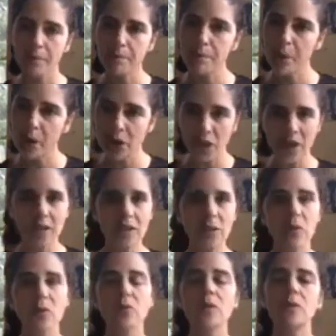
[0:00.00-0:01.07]
pushing
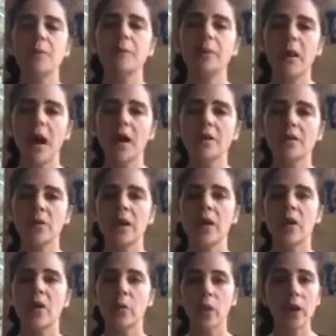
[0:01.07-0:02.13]
through some blocks in
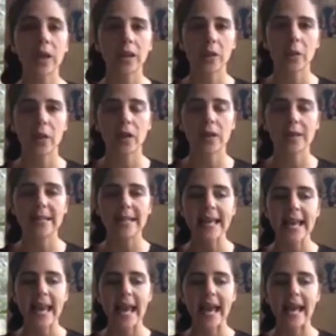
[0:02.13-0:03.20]
our work in the world
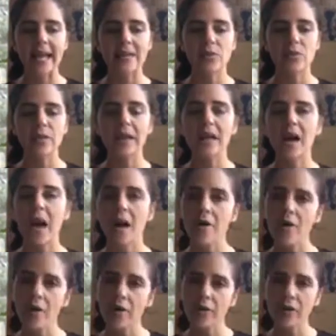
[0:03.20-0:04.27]
and really
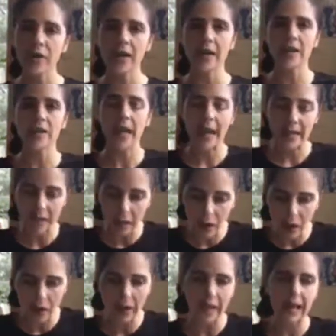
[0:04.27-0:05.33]
unearthing and
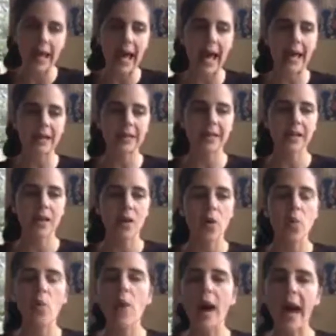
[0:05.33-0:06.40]
looking at
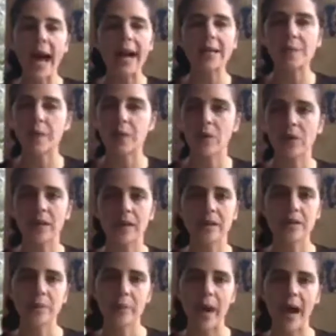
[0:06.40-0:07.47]
what has been holding
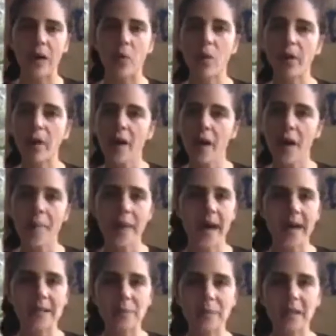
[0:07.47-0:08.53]
us back. What are our
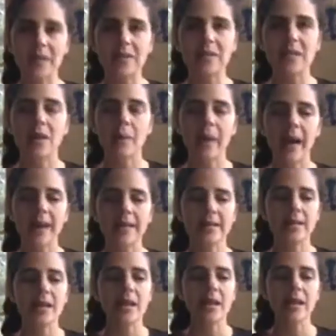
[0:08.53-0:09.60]
past beliefs and our
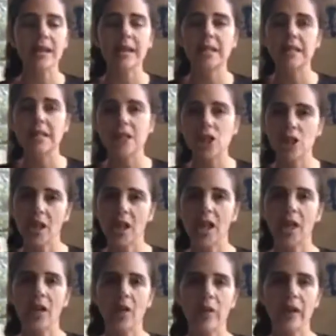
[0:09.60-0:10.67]
past
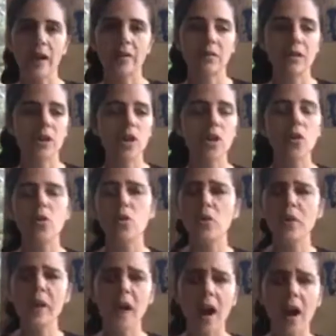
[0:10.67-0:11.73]
conditioning around who
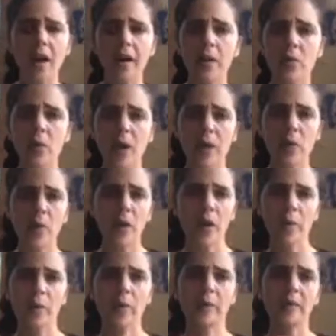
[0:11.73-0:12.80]
we are and what
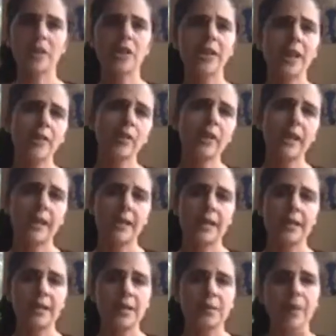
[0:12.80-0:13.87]
our permission level
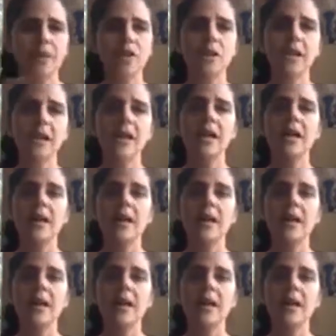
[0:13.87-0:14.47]
is, especially